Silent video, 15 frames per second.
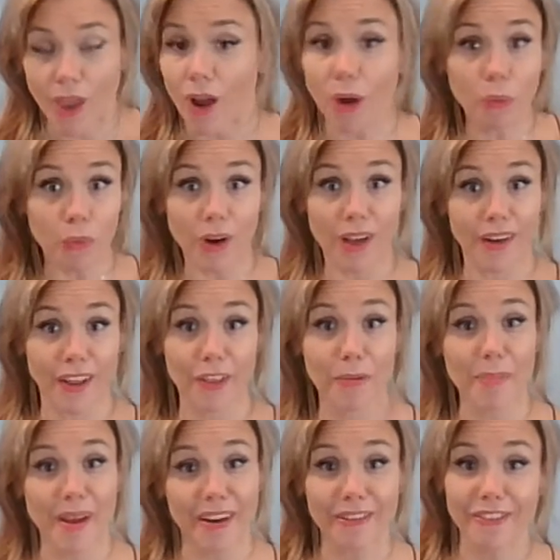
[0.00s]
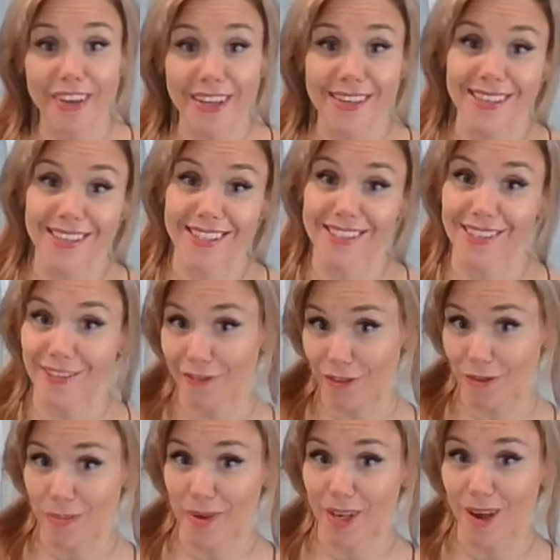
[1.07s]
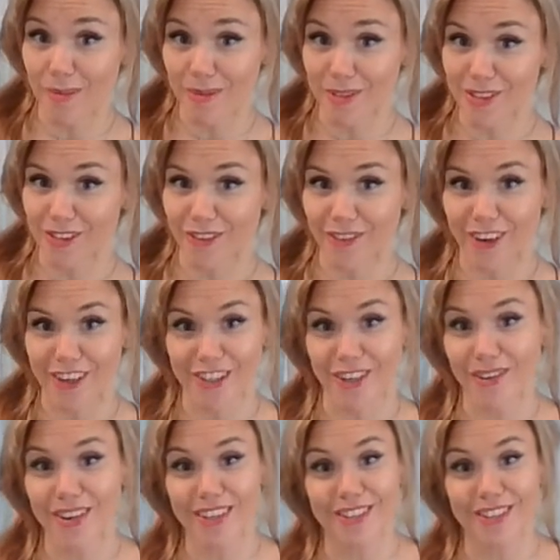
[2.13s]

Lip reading: oh, another benefit is if you become a certified yoga